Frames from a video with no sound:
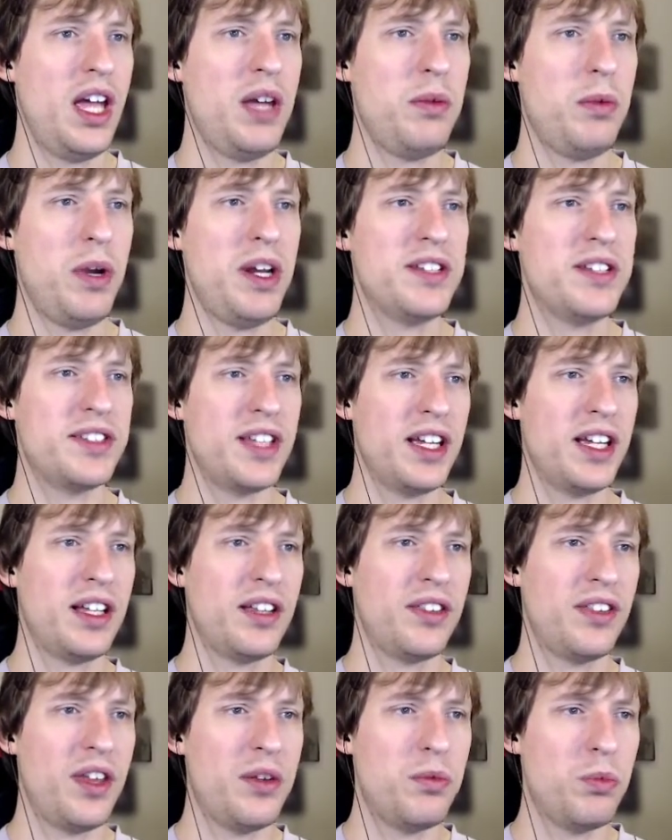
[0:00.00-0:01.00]
Hey, wait a
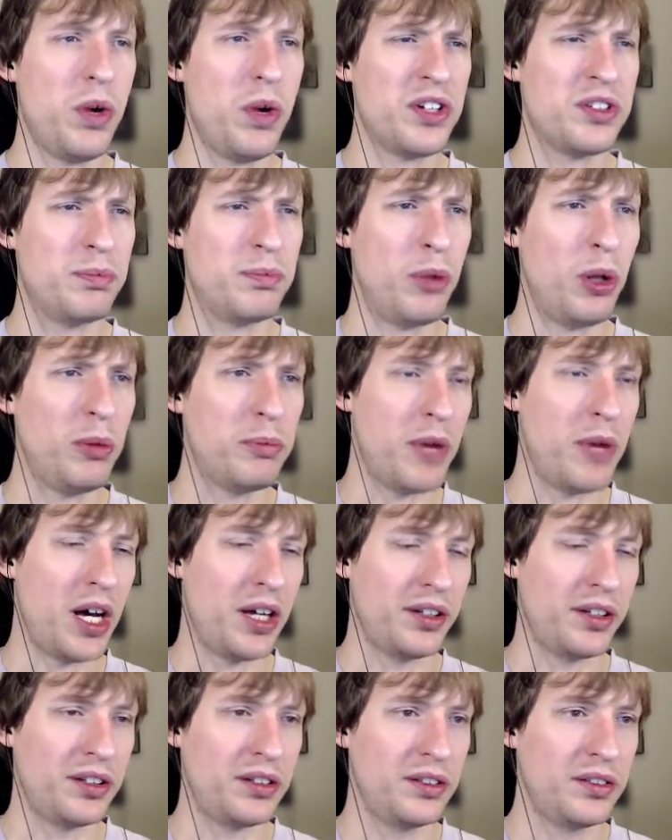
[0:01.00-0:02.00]
sec, then where's
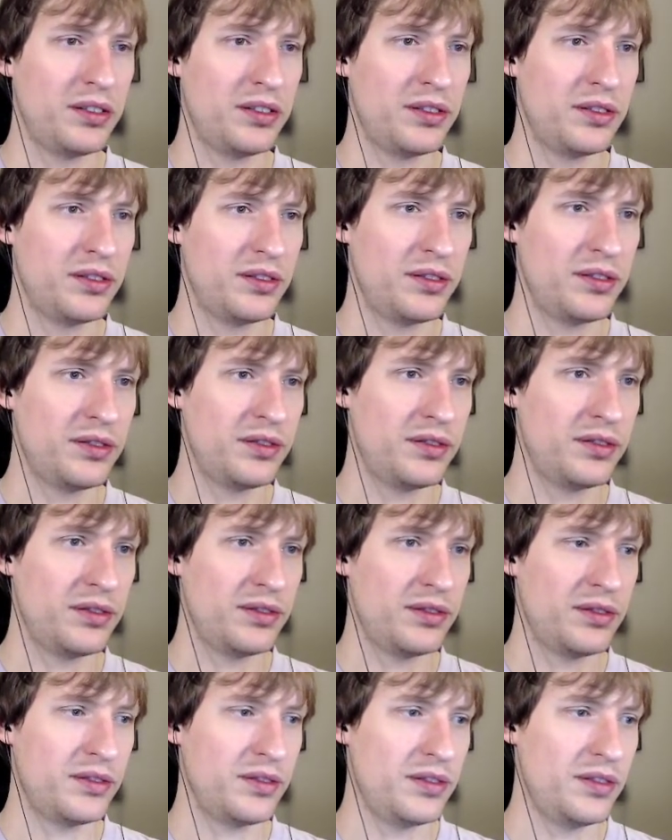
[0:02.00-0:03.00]
Bulbmon?
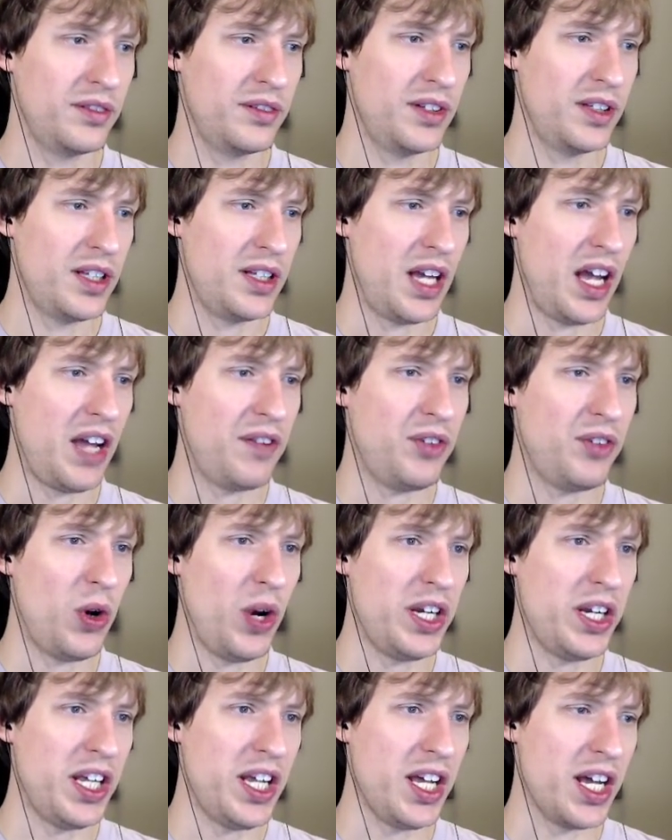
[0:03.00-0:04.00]
I have
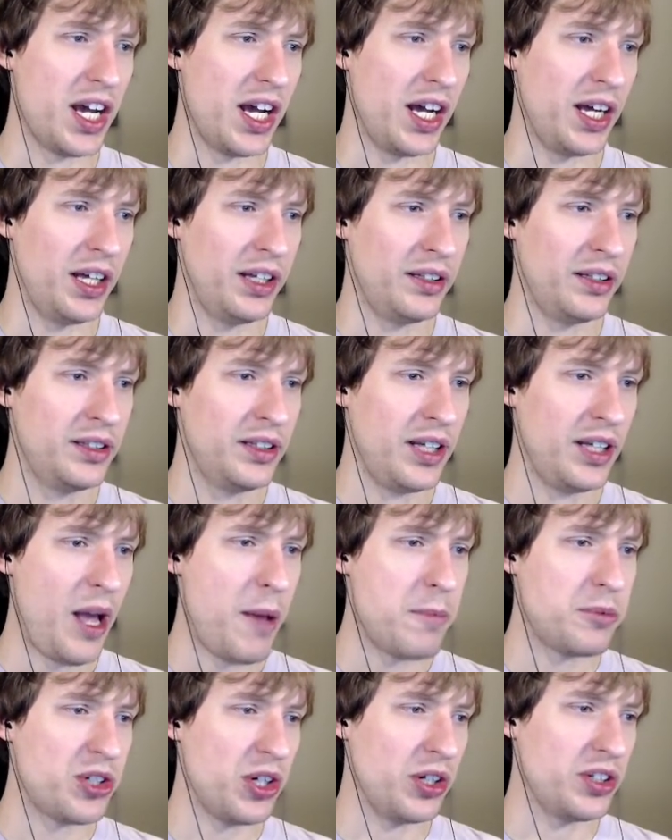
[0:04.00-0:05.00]
no idea.
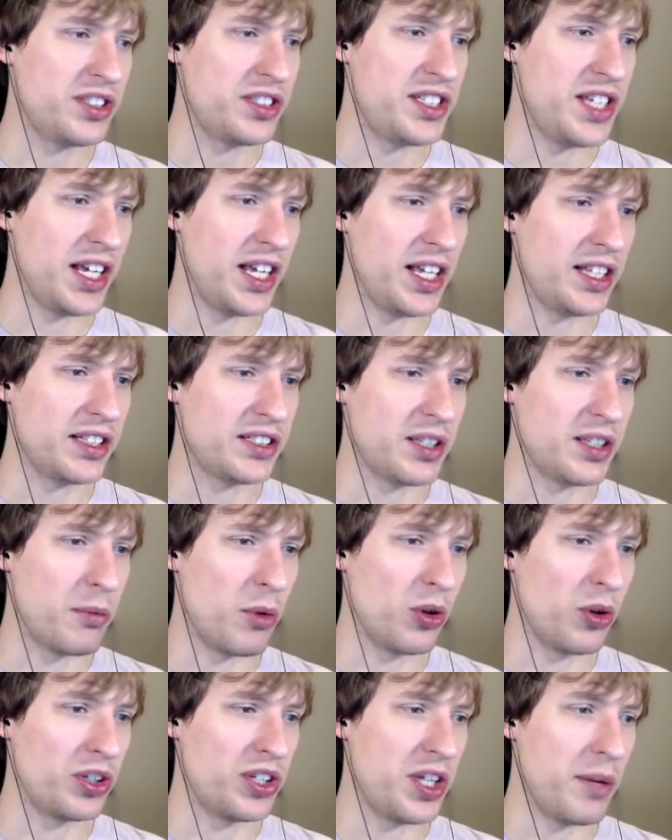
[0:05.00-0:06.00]
I'm sure it's digging
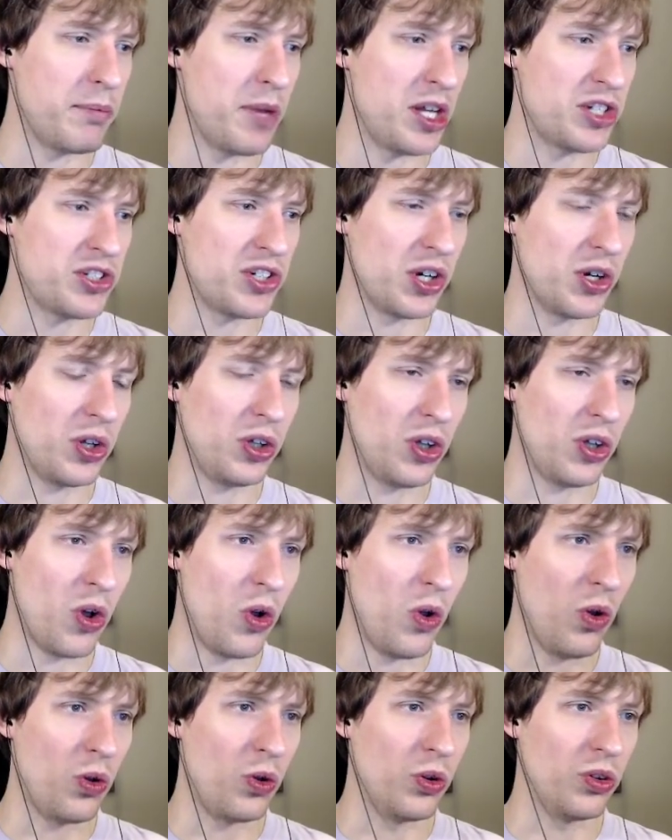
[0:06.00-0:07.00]
some more dimensional
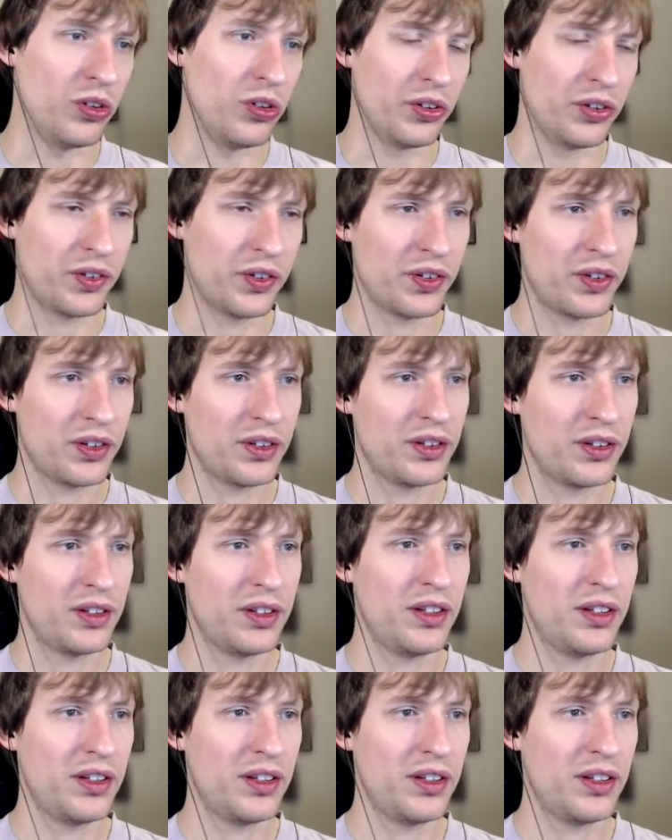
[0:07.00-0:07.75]
holes.